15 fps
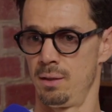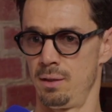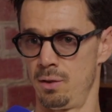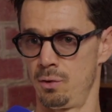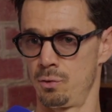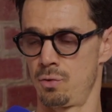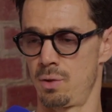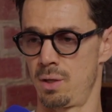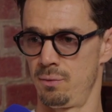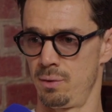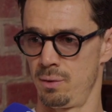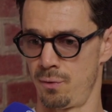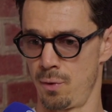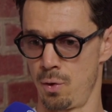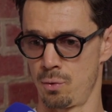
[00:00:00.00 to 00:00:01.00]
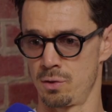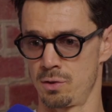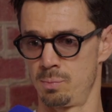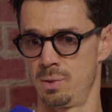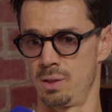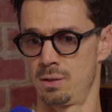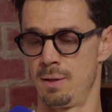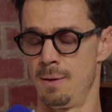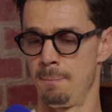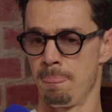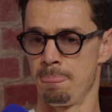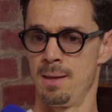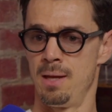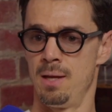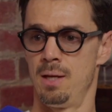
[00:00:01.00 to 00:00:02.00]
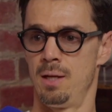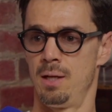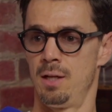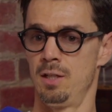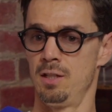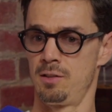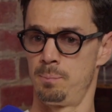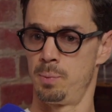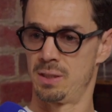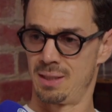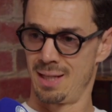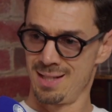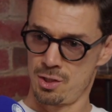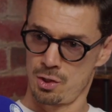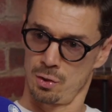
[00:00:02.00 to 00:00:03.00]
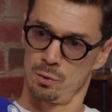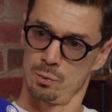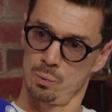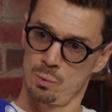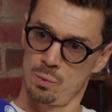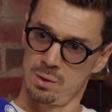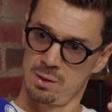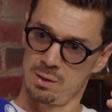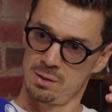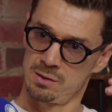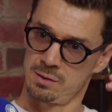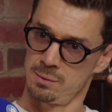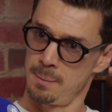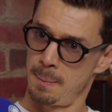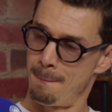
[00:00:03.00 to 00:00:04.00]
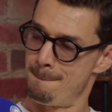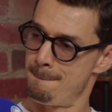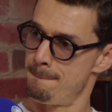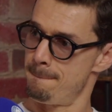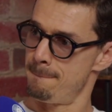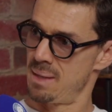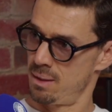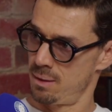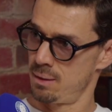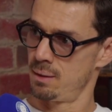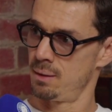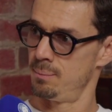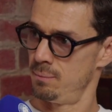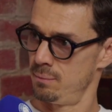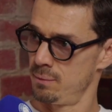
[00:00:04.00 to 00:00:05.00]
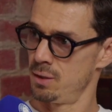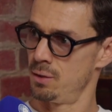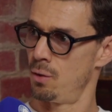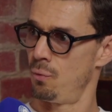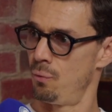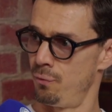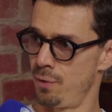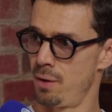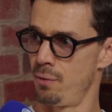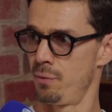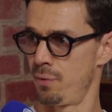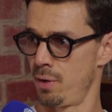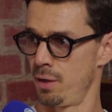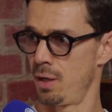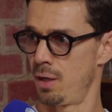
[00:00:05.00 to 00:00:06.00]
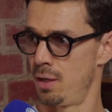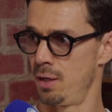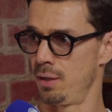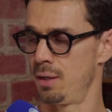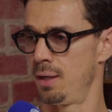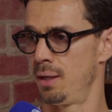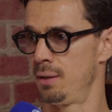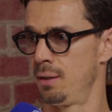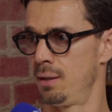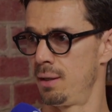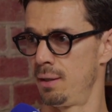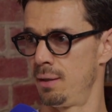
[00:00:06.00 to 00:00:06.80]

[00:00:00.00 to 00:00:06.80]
you know, drive and focus. But his potential was, you know, very, very high. And